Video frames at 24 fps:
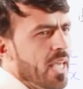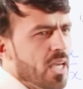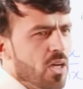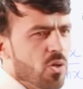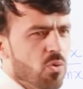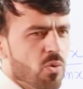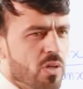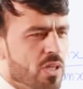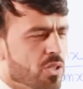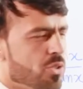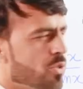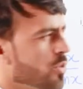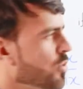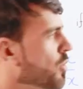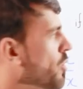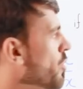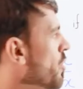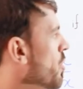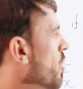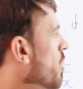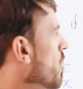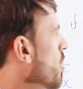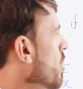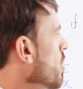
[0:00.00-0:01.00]
equal
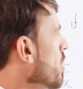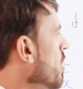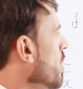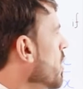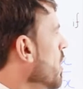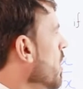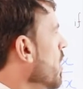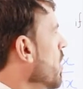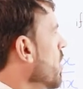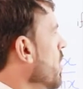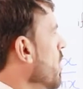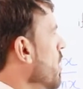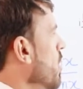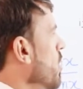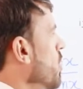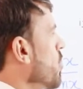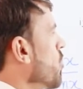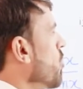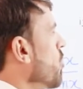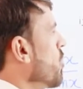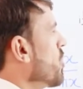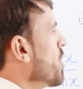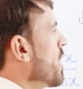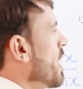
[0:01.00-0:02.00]
to
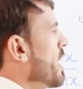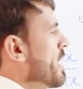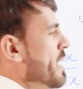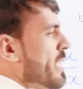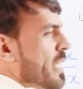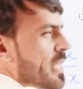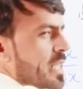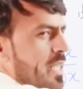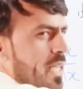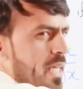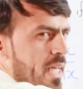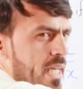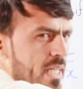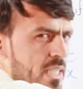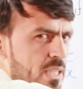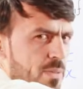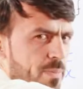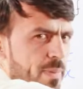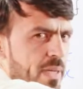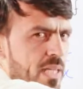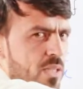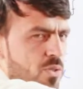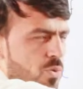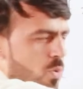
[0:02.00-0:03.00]
cotangent x
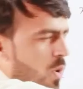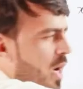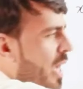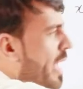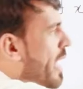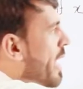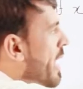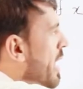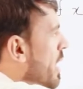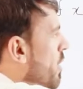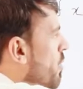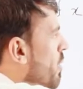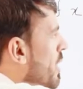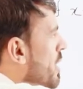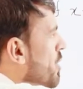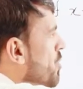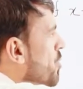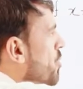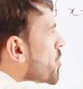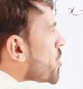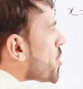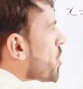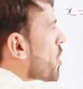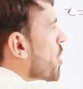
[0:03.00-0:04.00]
plus y equal
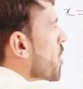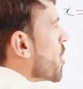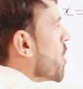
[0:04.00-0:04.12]
to